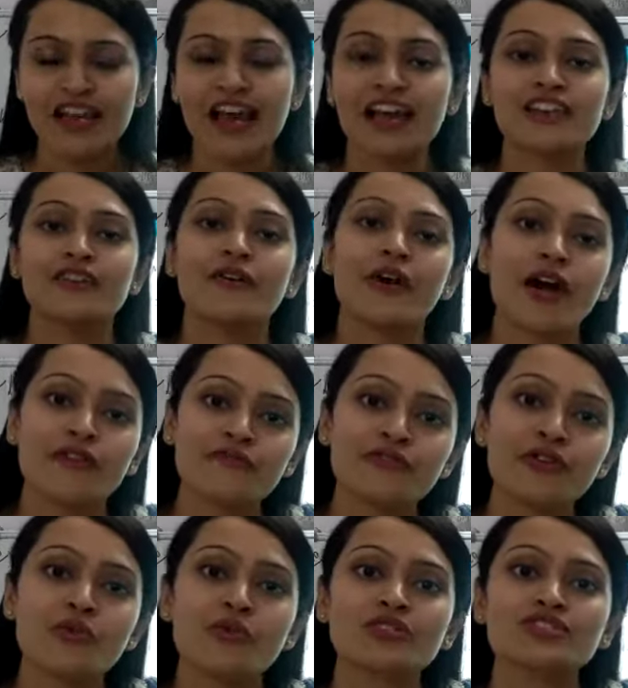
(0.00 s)
and now
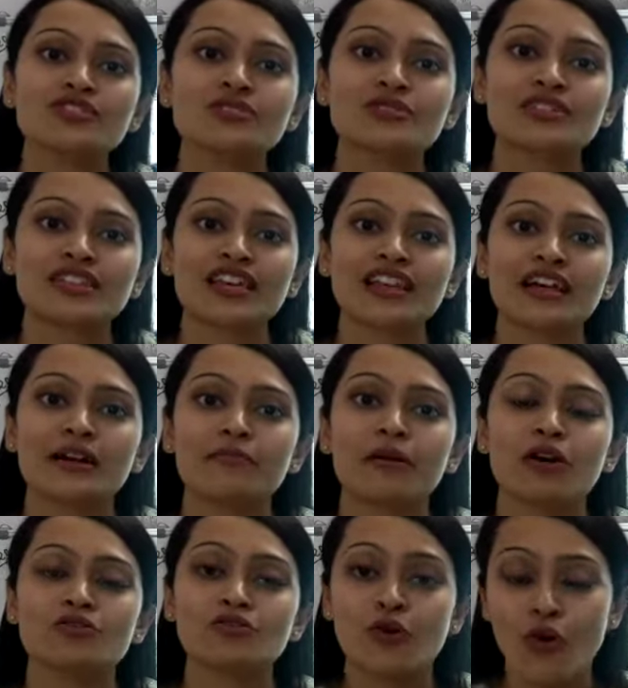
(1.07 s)
Afiya wants to tell
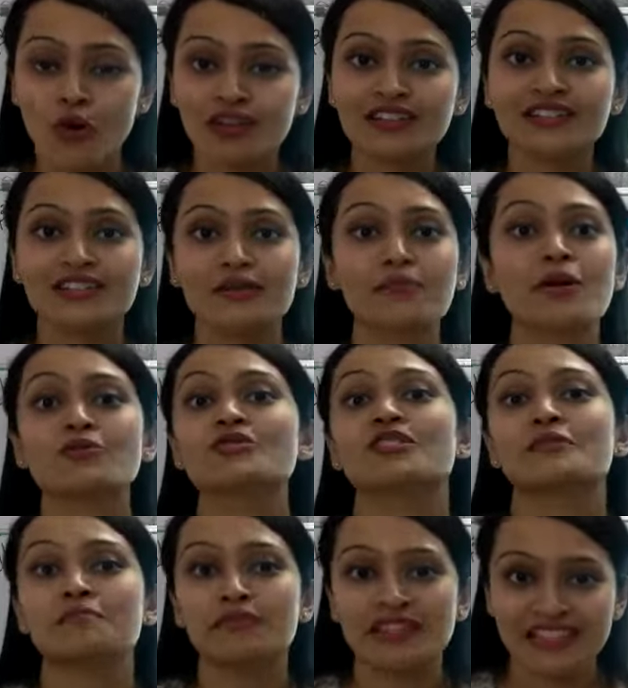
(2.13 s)
about Holland, about her
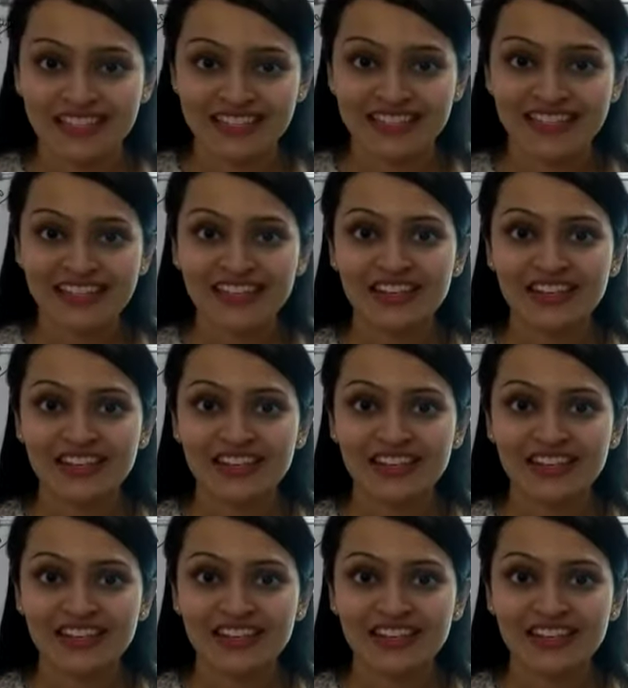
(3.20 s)
place.